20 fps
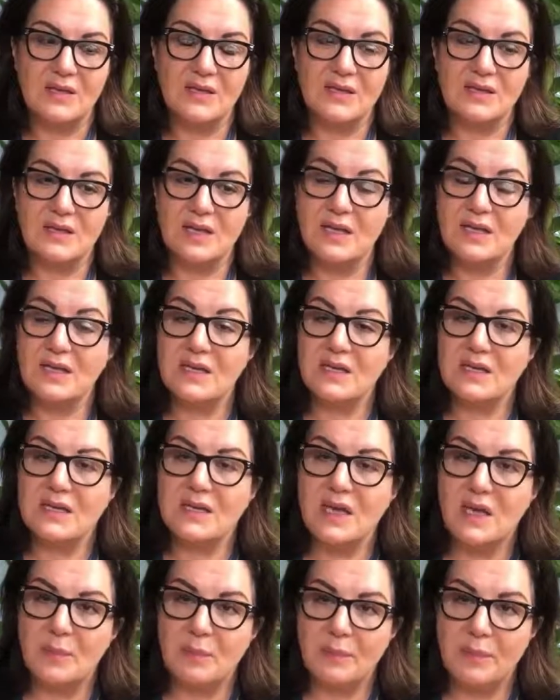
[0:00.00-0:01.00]
that they can
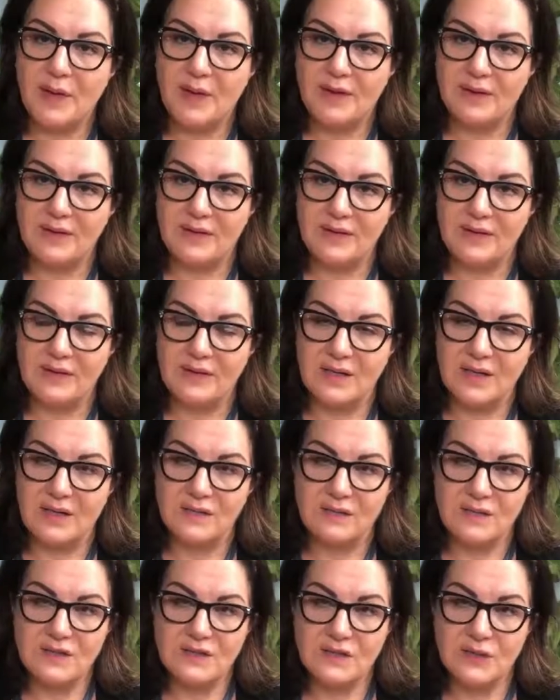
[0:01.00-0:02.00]
get better
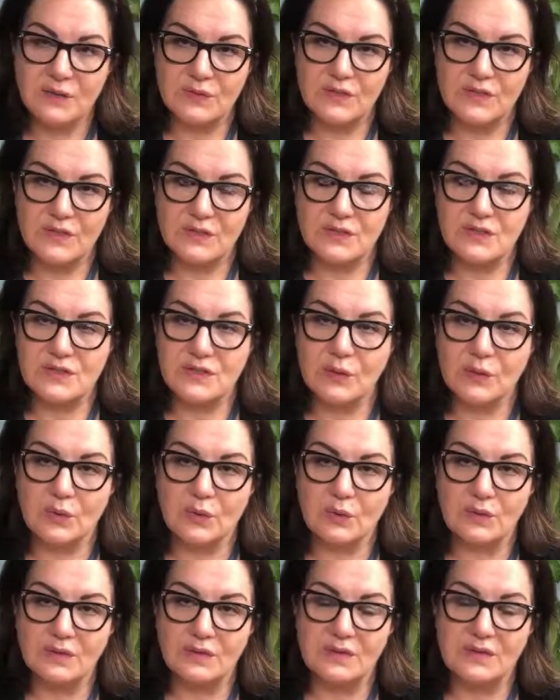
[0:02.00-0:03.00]
even though they're
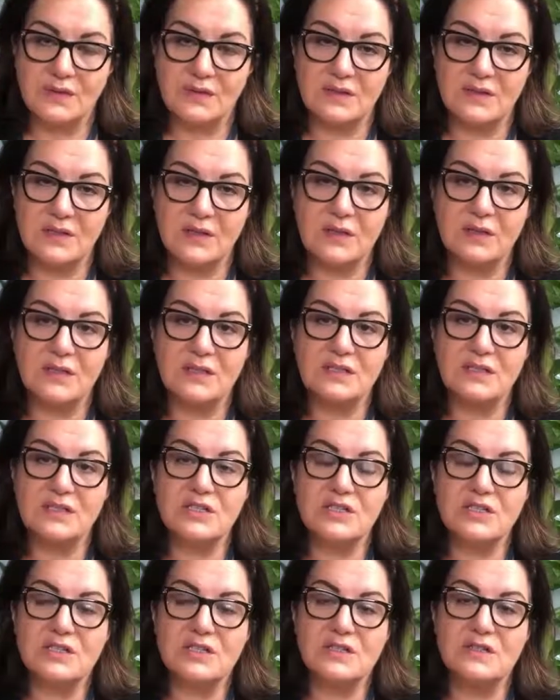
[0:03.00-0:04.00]
told that their
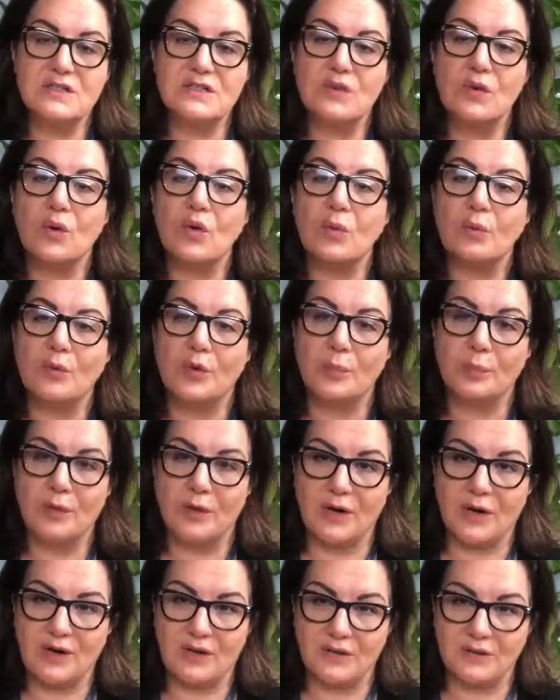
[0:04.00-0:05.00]
condition is normal
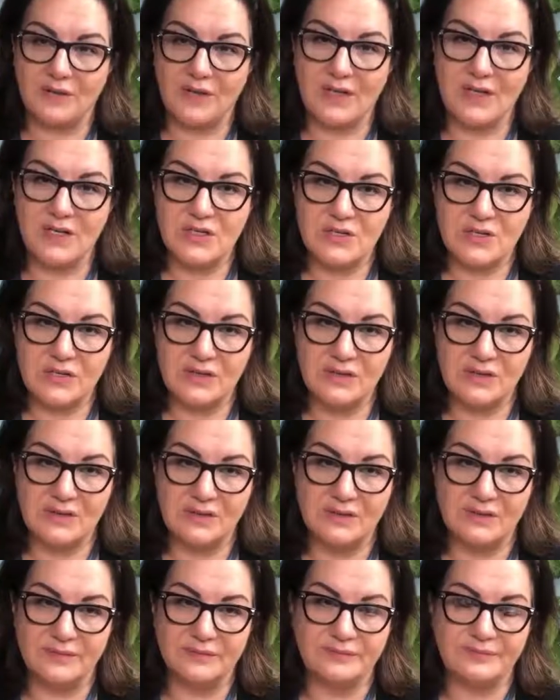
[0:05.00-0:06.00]
part of aging.
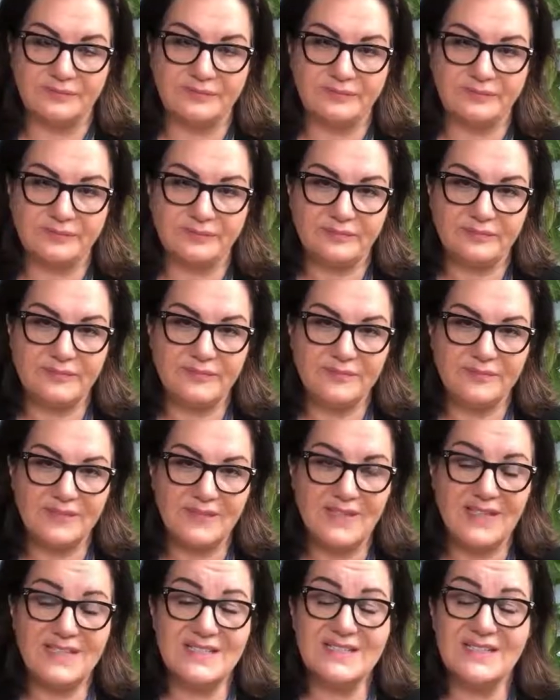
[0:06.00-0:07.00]

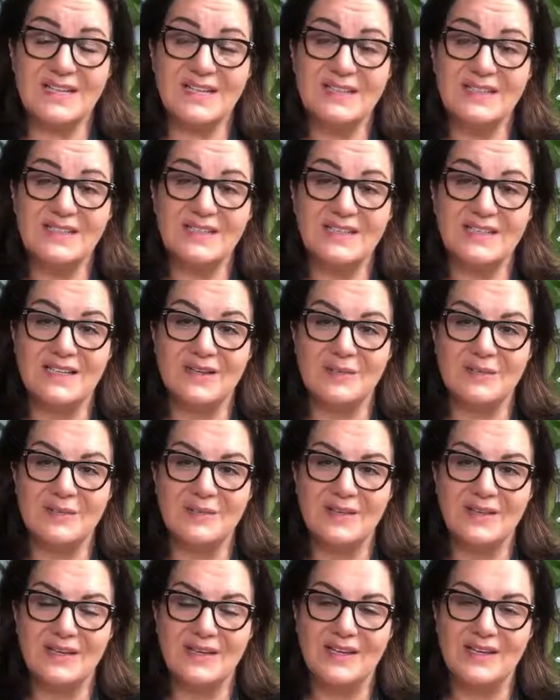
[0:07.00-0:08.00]
I'm telling
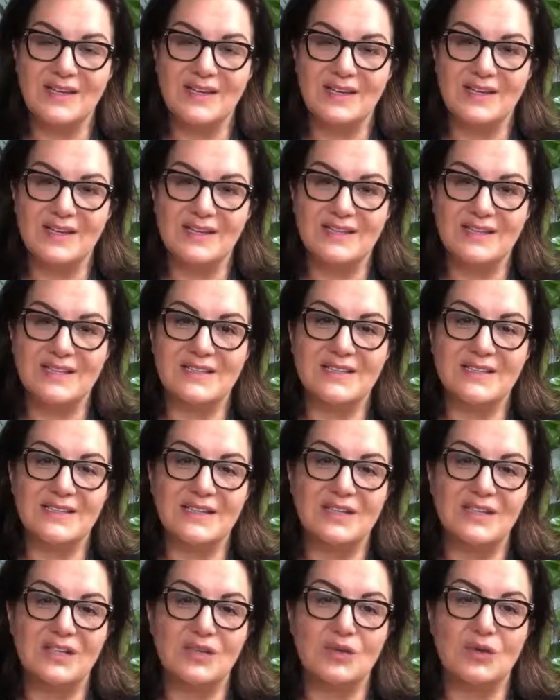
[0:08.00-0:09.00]
them that
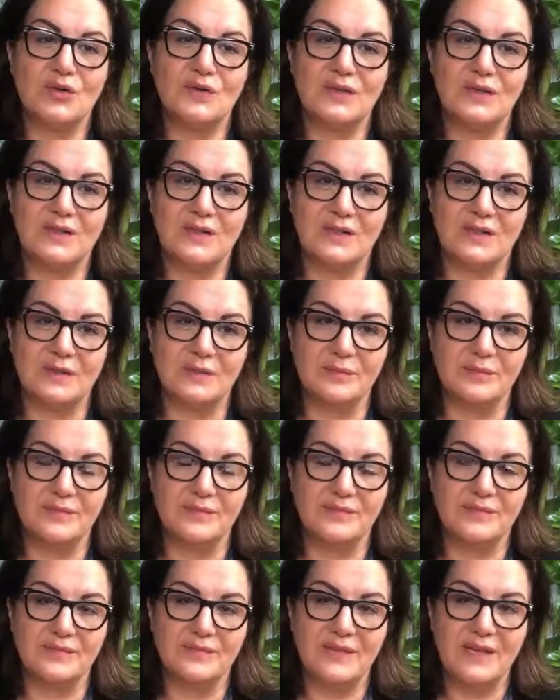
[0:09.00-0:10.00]
they can overcome,
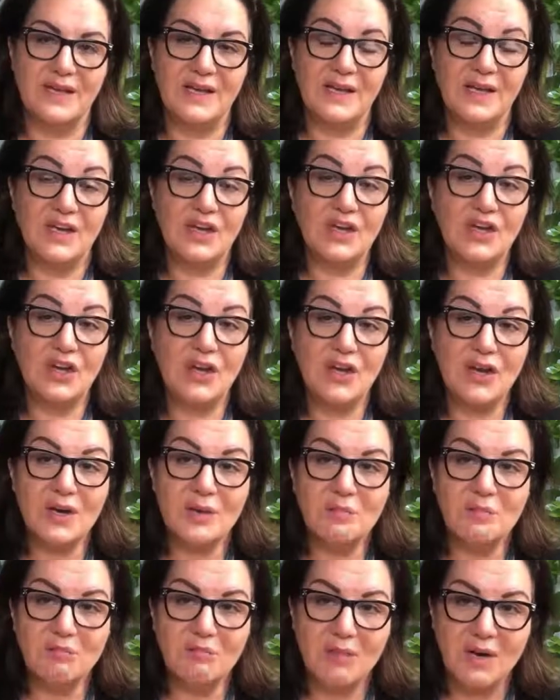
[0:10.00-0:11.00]
and not
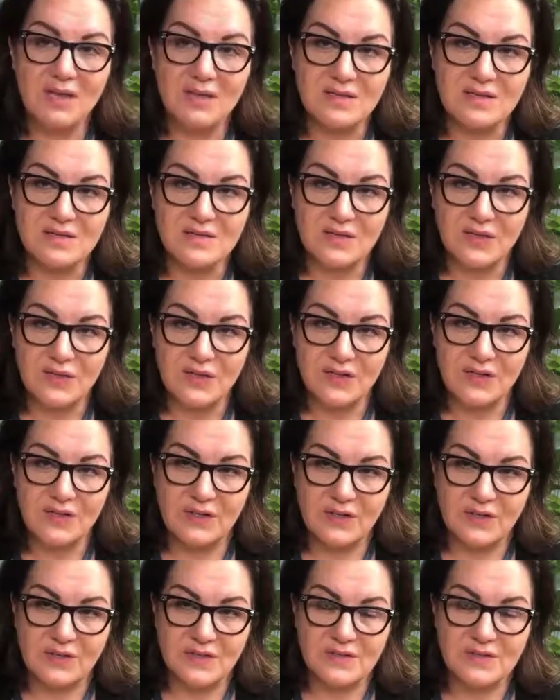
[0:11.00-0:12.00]
in months or
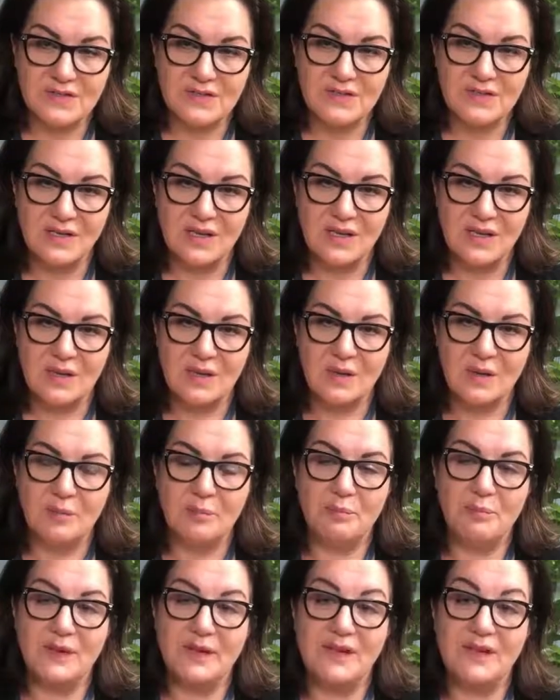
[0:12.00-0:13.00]
years,
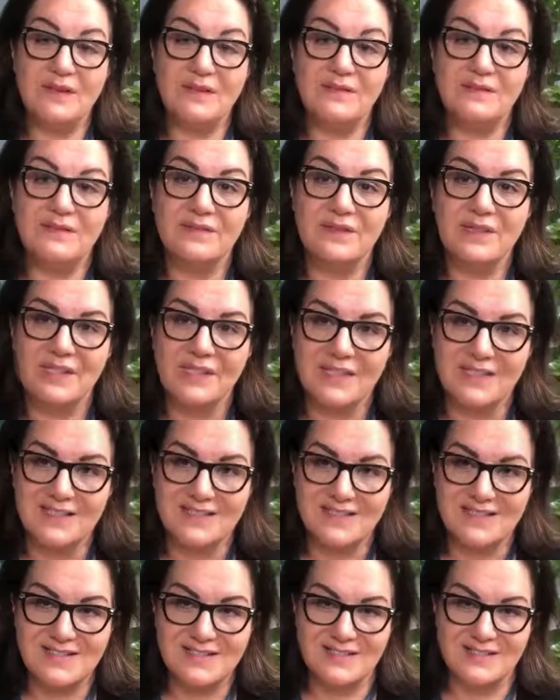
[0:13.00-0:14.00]
but in
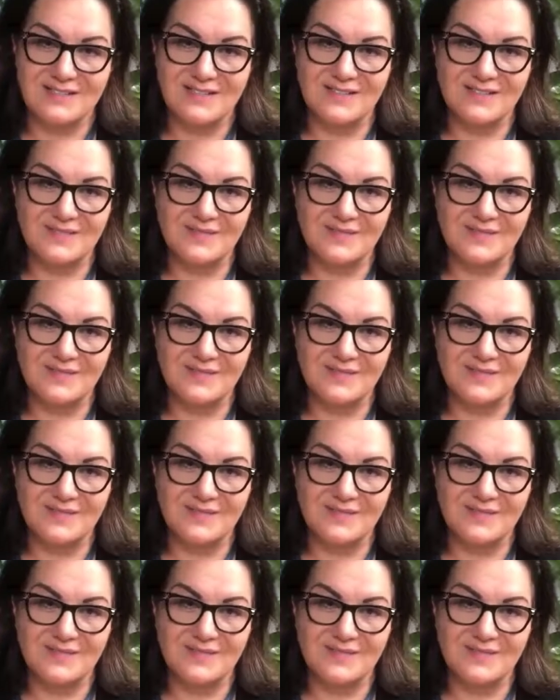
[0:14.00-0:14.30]
weeks.